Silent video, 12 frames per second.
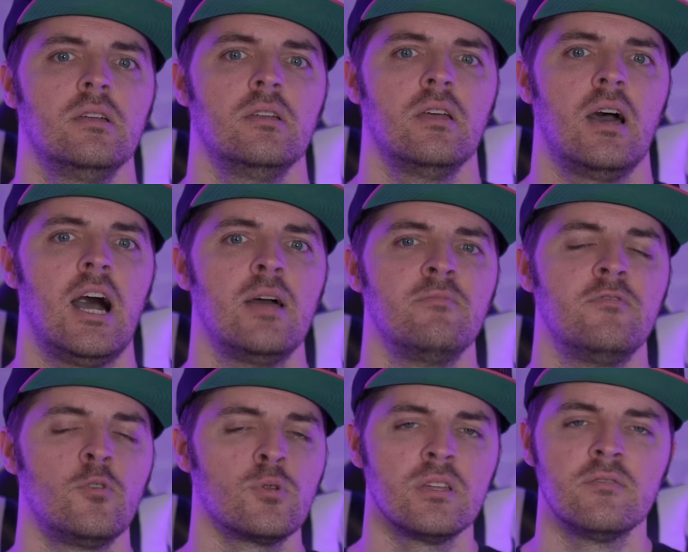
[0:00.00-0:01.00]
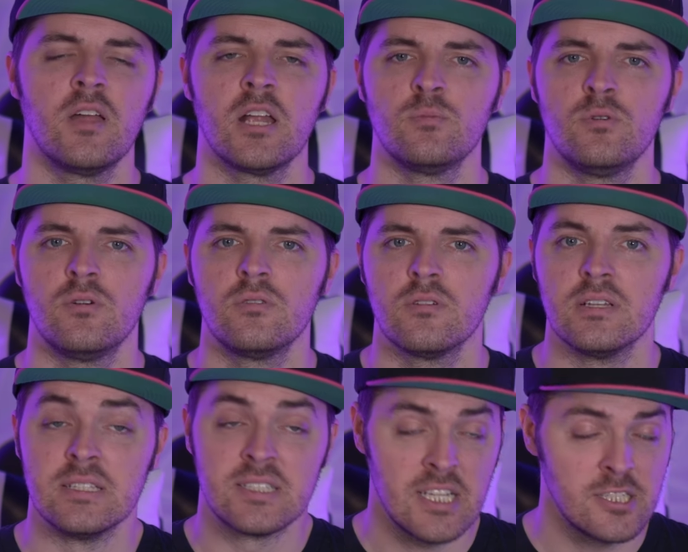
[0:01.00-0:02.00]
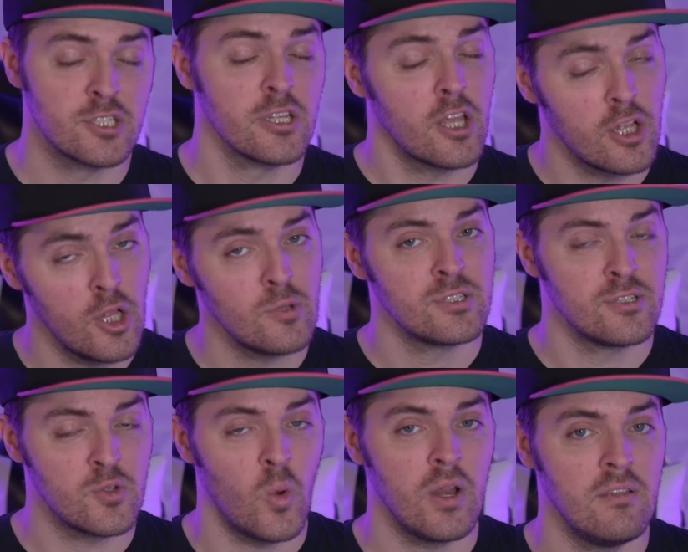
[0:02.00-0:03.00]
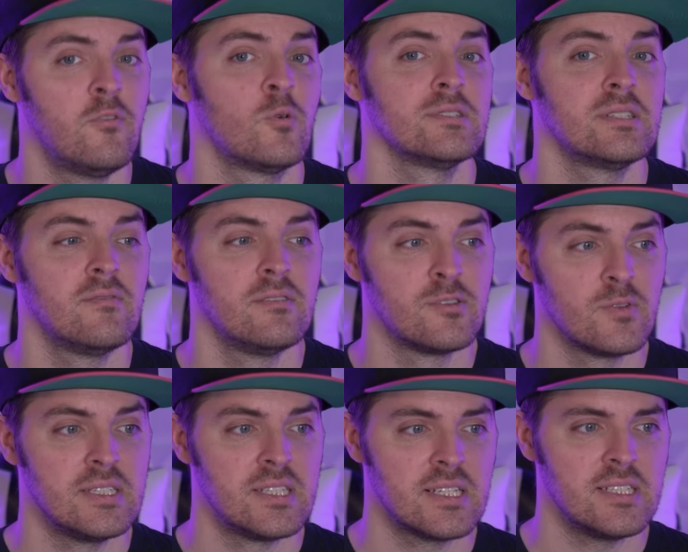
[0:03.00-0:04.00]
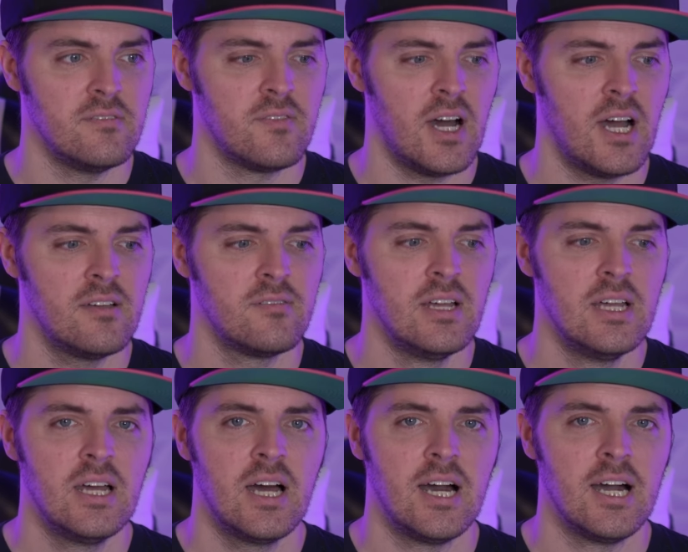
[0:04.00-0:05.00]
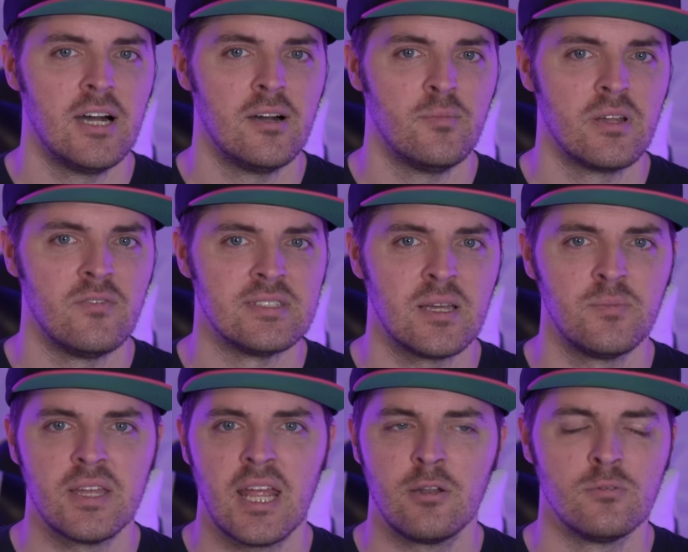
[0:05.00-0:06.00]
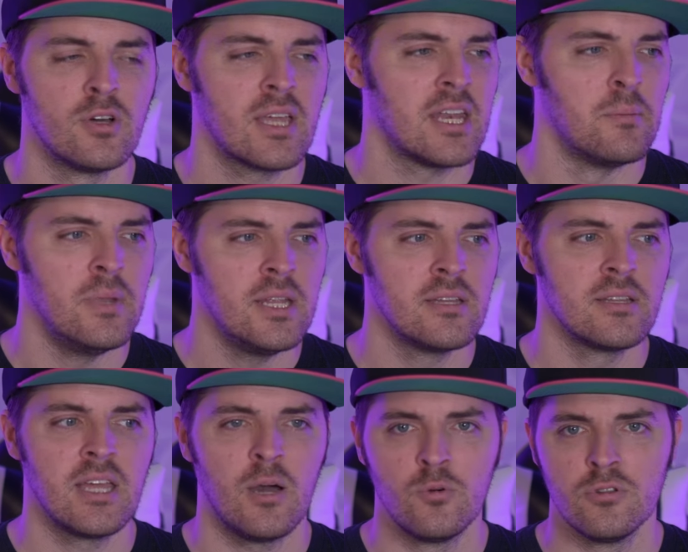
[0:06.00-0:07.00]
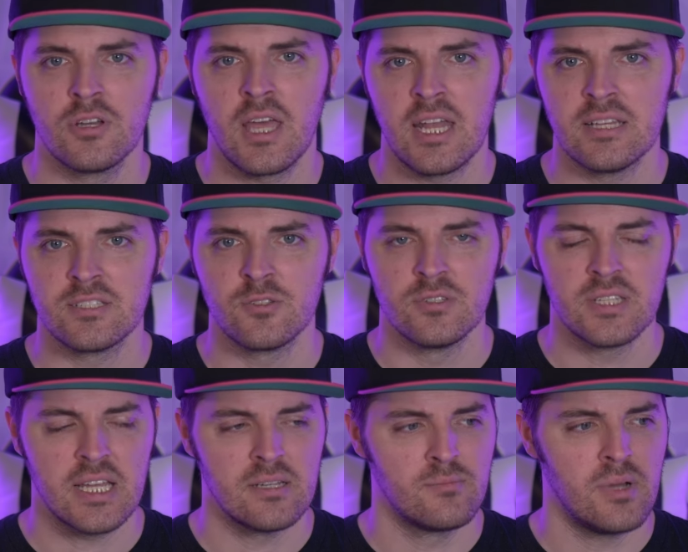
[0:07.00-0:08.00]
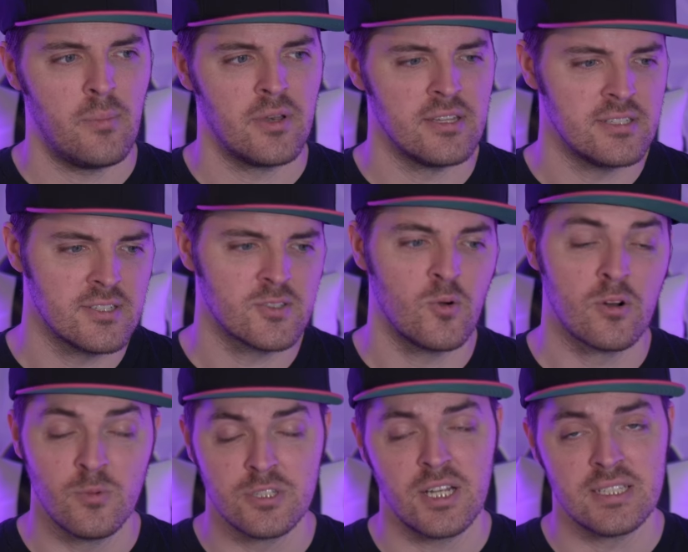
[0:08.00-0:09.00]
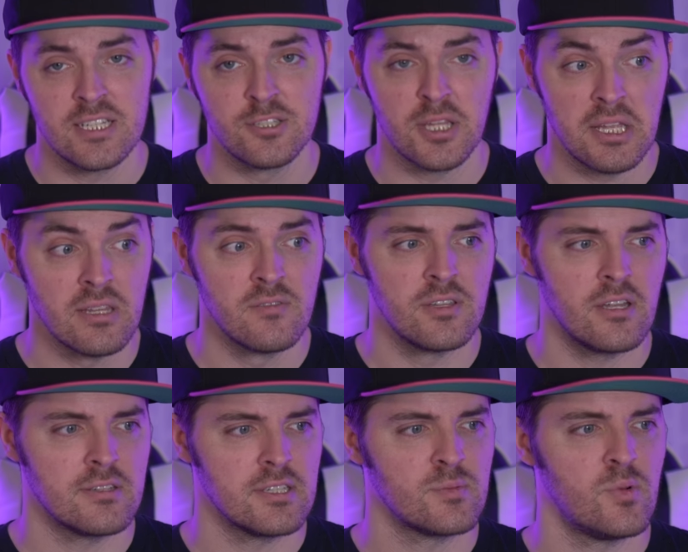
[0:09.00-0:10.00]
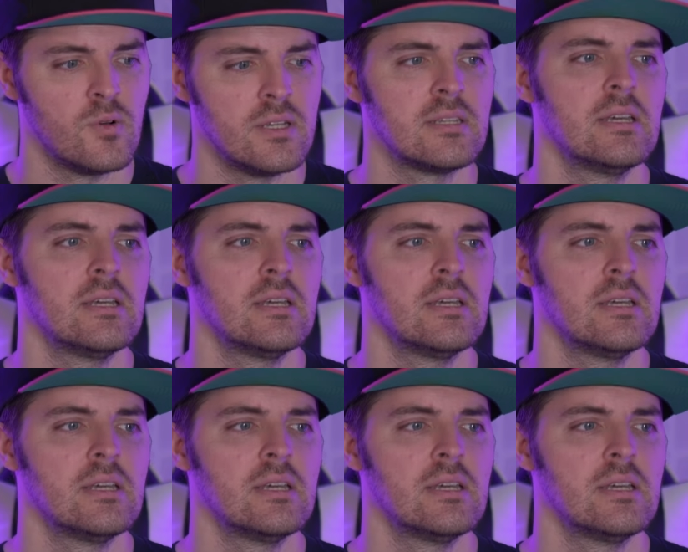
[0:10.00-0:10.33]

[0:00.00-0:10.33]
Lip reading: I'm fully available, essentially close to 24/7, 365, but if it's something I don't look at immediately, I will look at it as soon as I pop into the Discord, which I essentially live in there at this point.